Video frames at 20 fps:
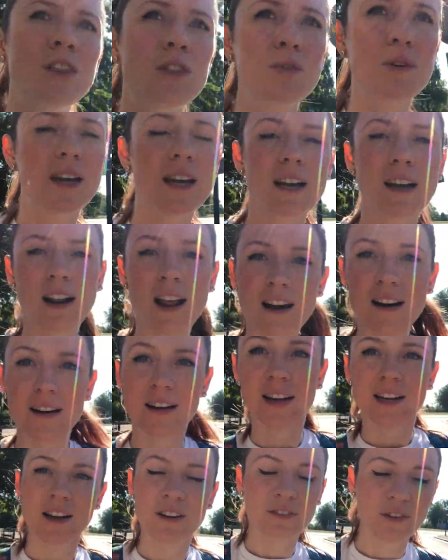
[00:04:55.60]
3
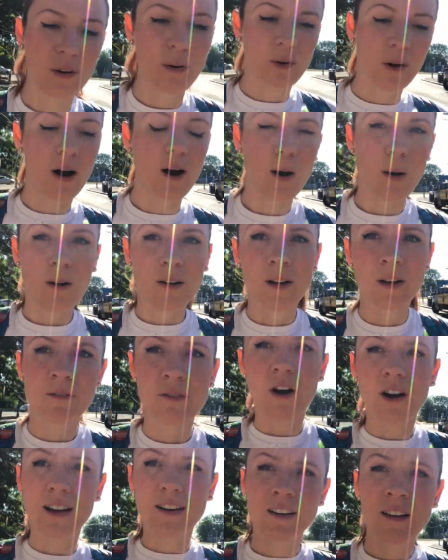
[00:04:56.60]
o'clock for our
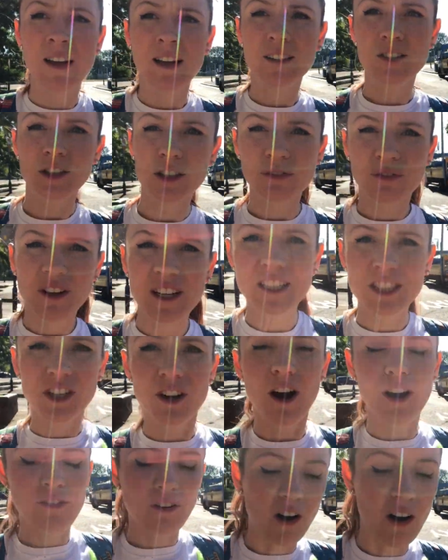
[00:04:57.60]
just
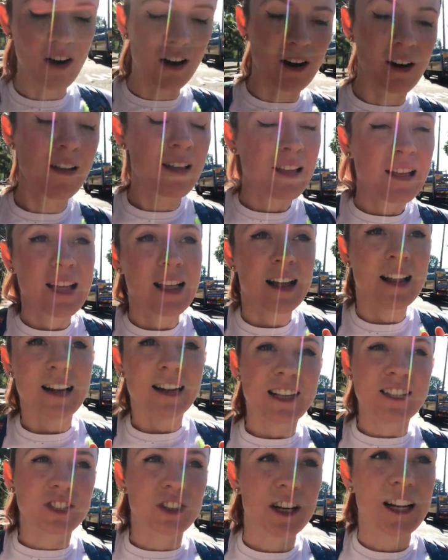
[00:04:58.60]
finishing off our
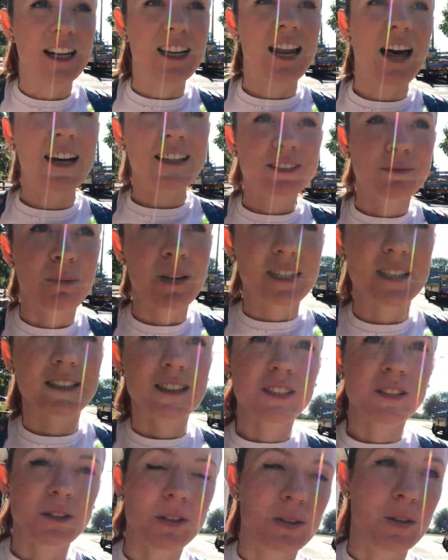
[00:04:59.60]
literally last bits
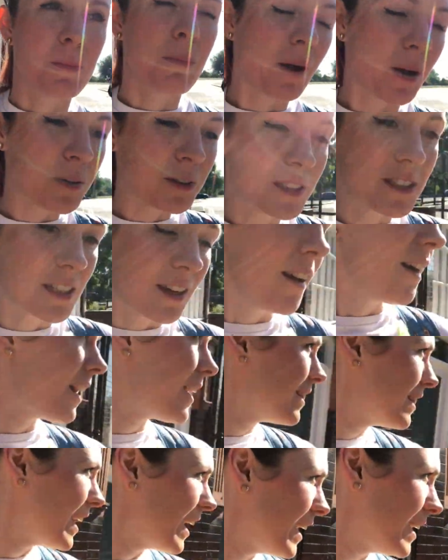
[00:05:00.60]
to the poster,
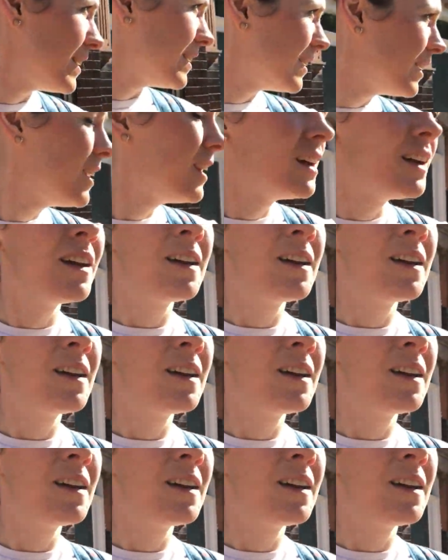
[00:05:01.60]
and then